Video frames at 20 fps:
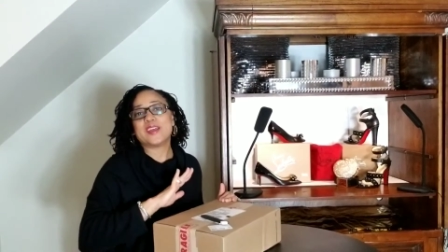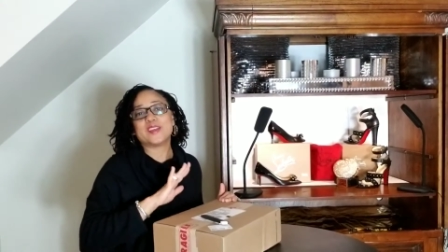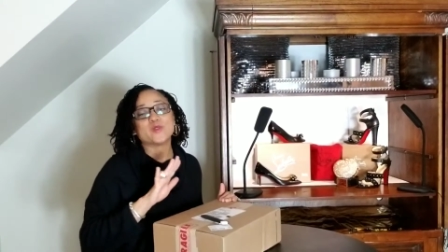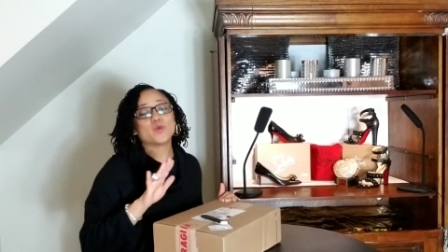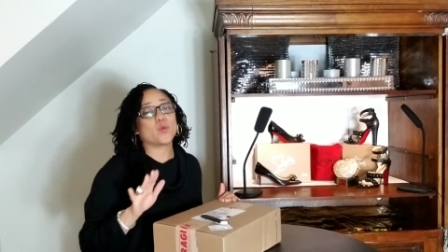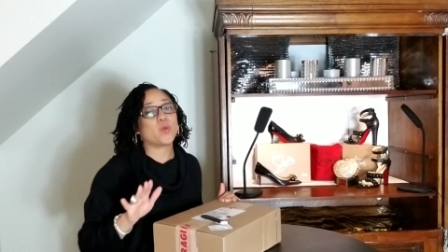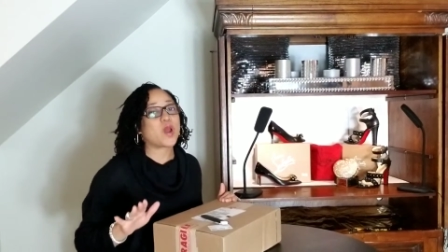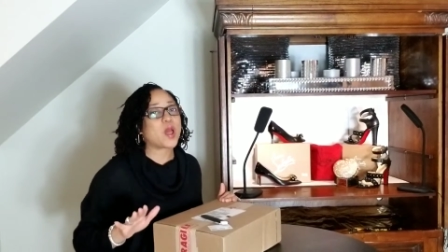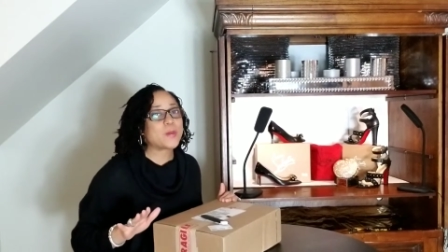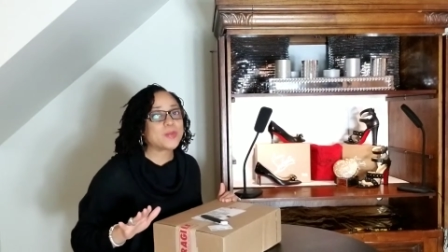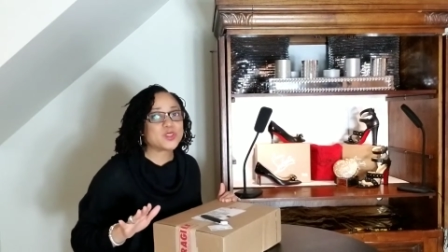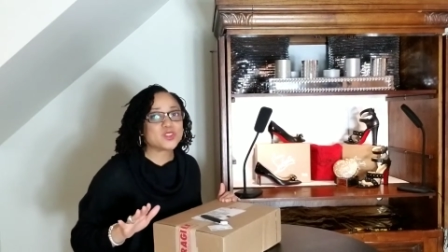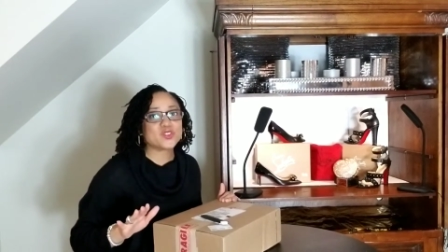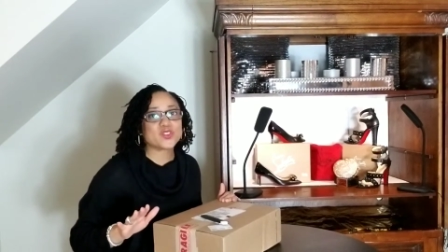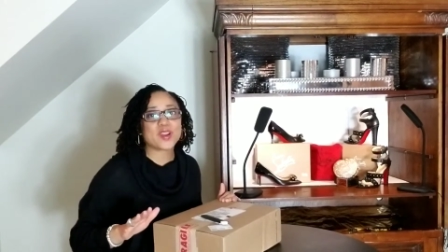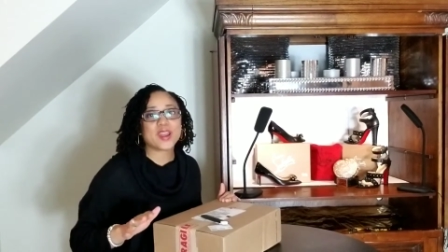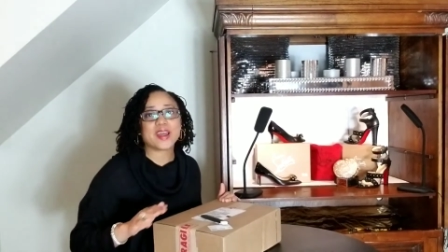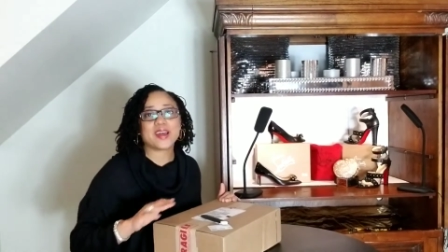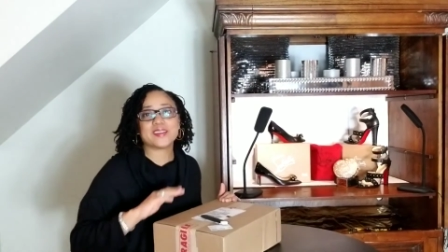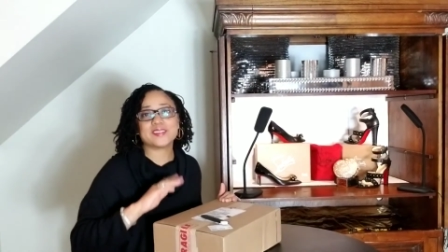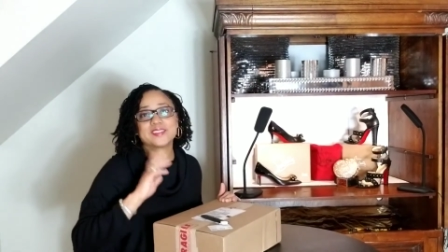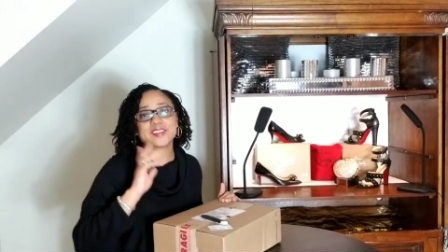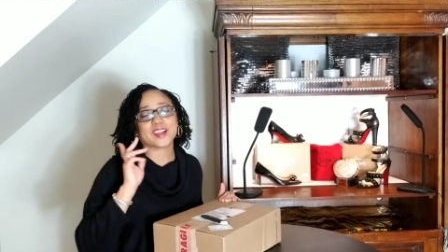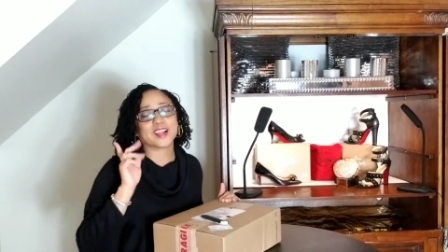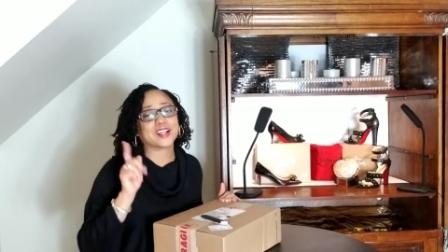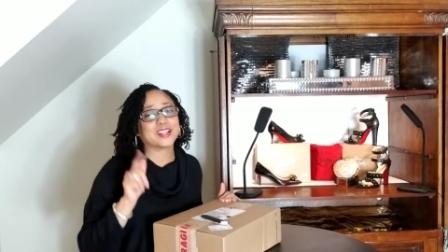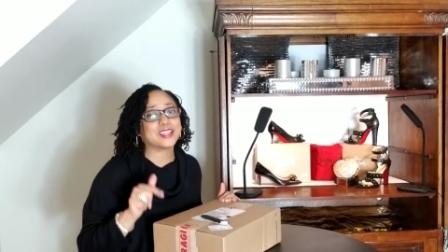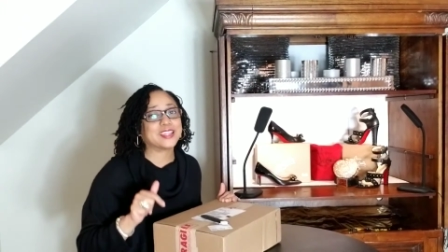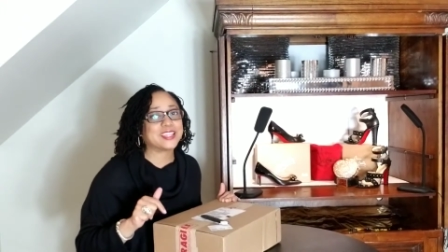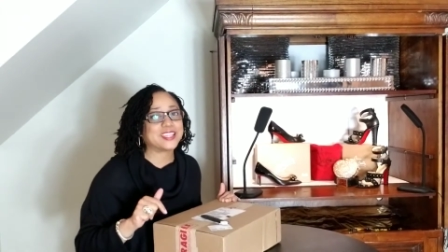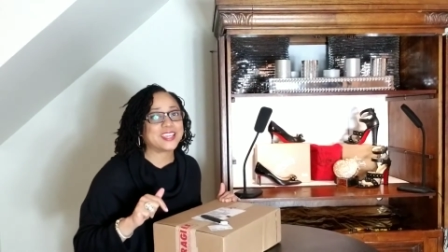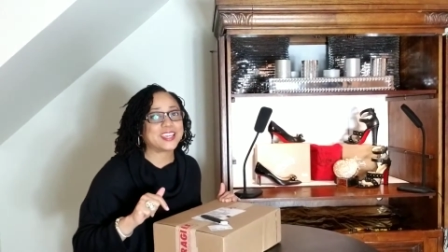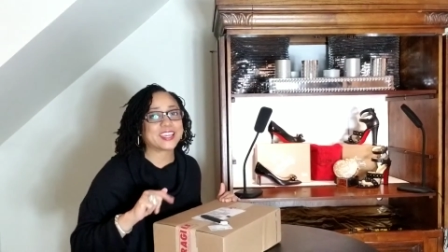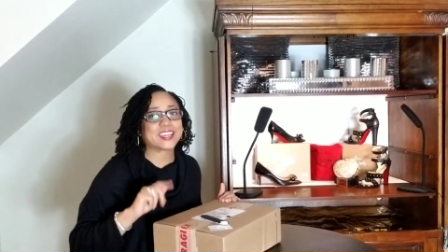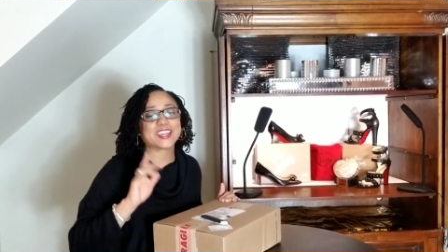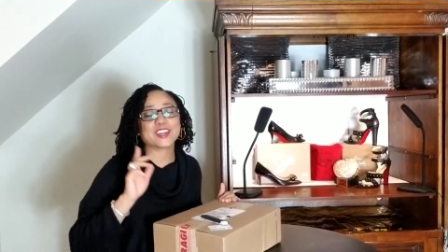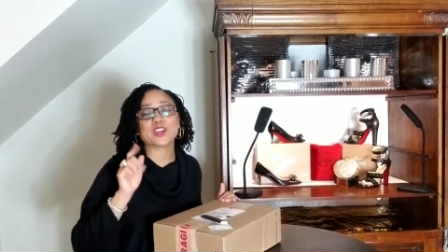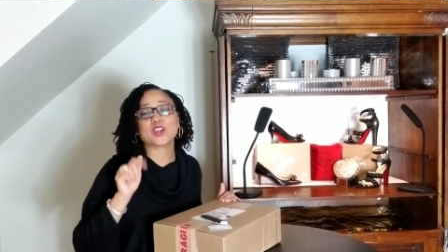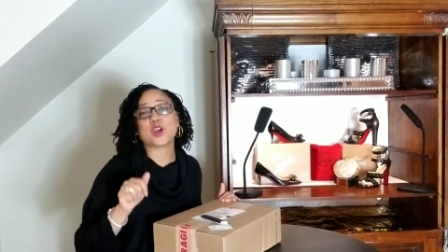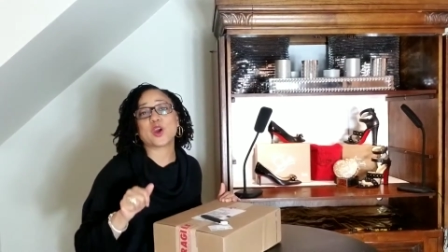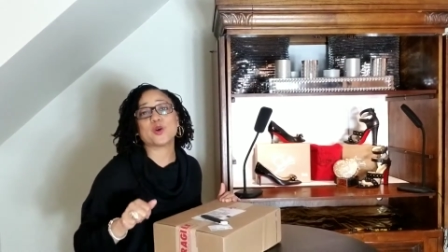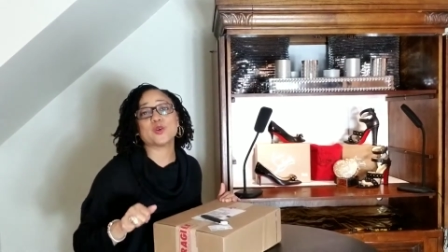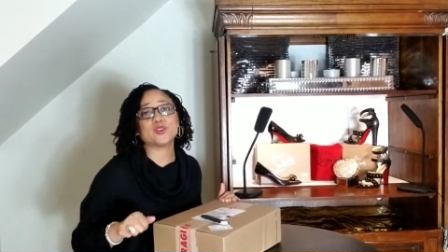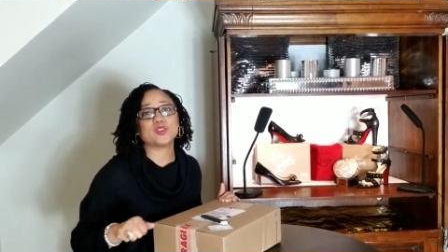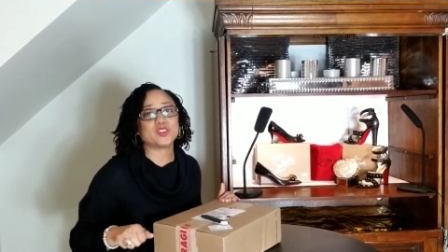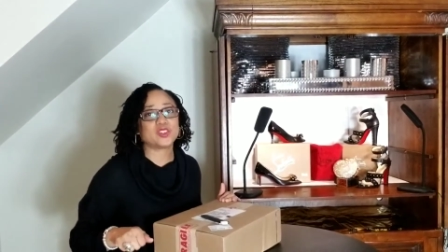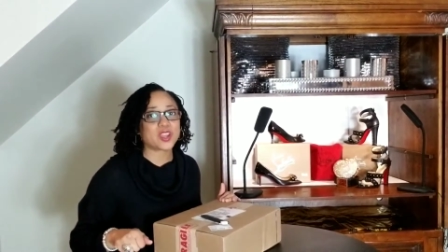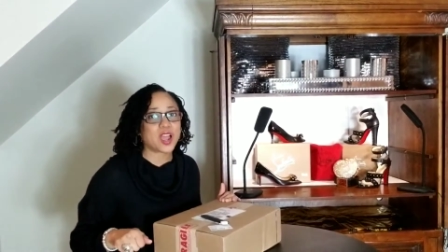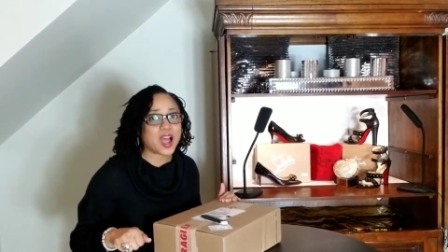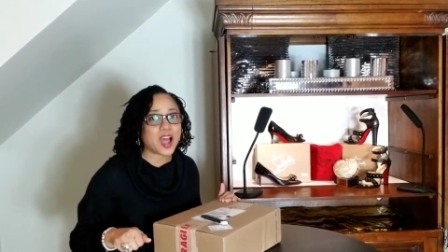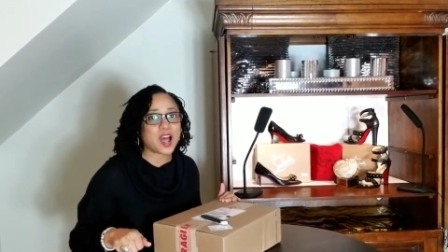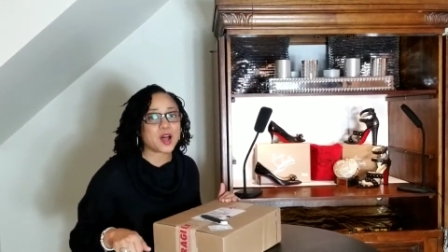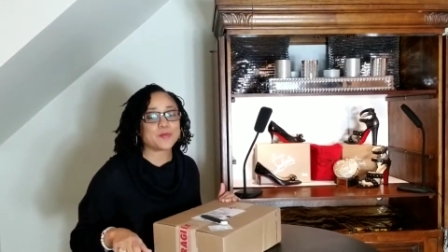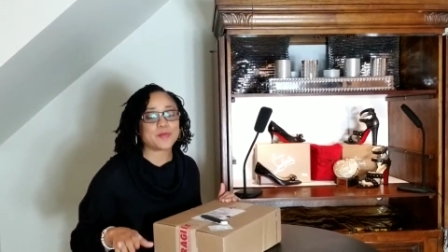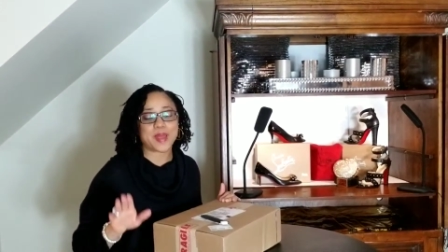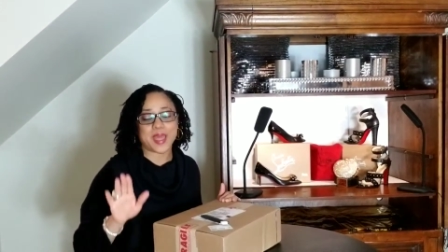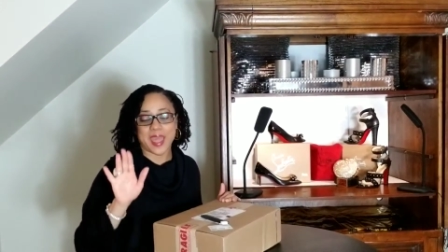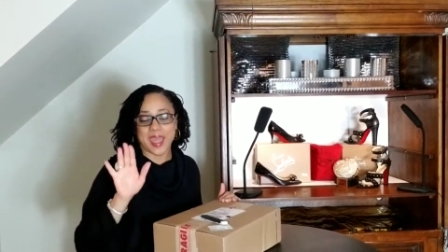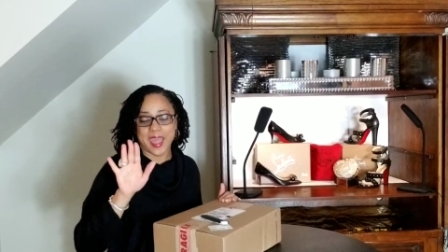web address, click, go shop,